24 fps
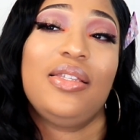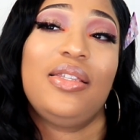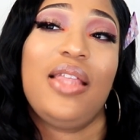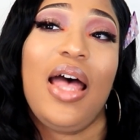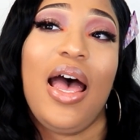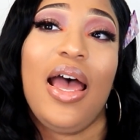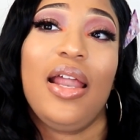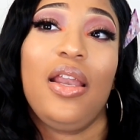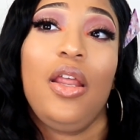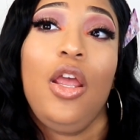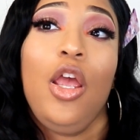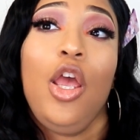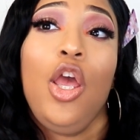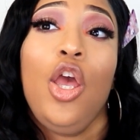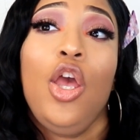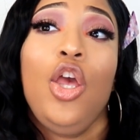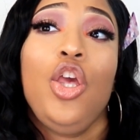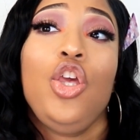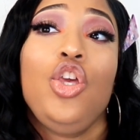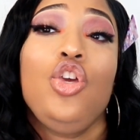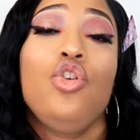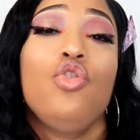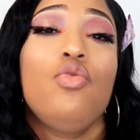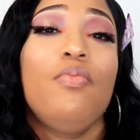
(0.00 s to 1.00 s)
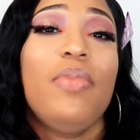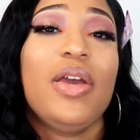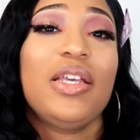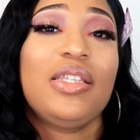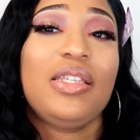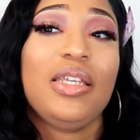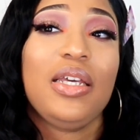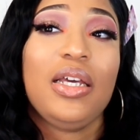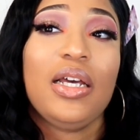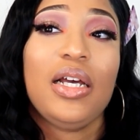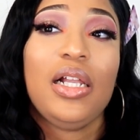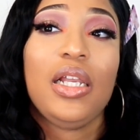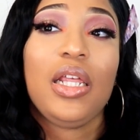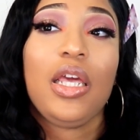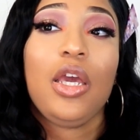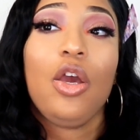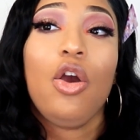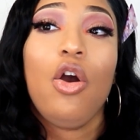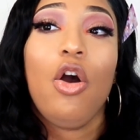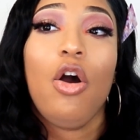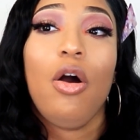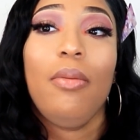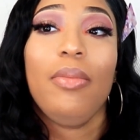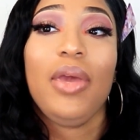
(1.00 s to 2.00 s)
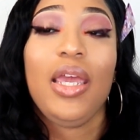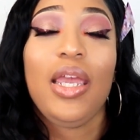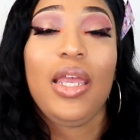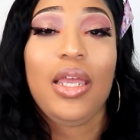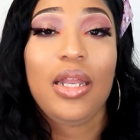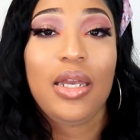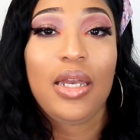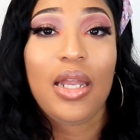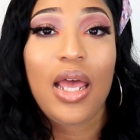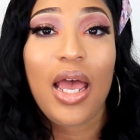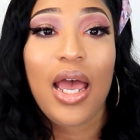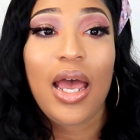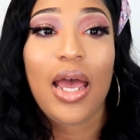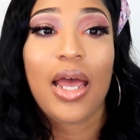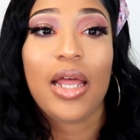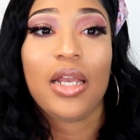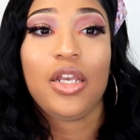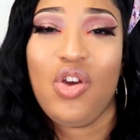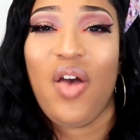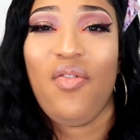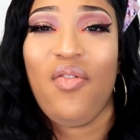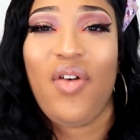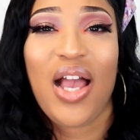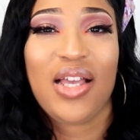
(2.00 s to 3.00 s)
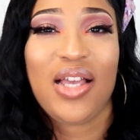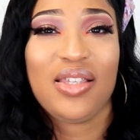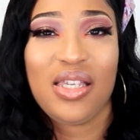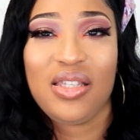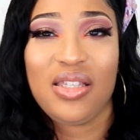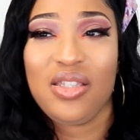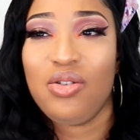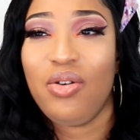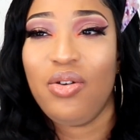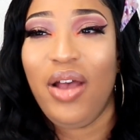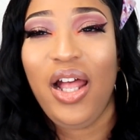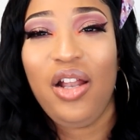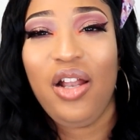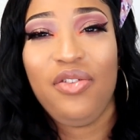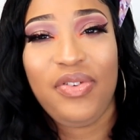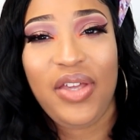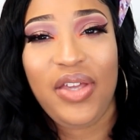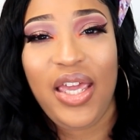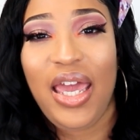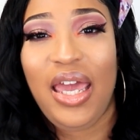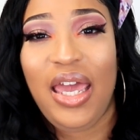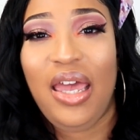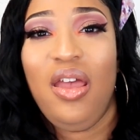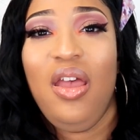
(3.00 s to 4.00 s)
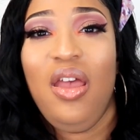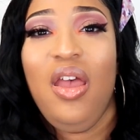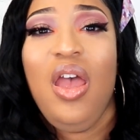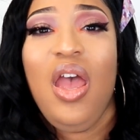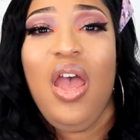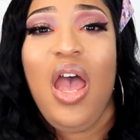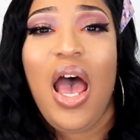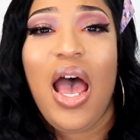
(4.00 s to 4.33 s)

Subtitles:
is that you basically come in and you have access to healthcare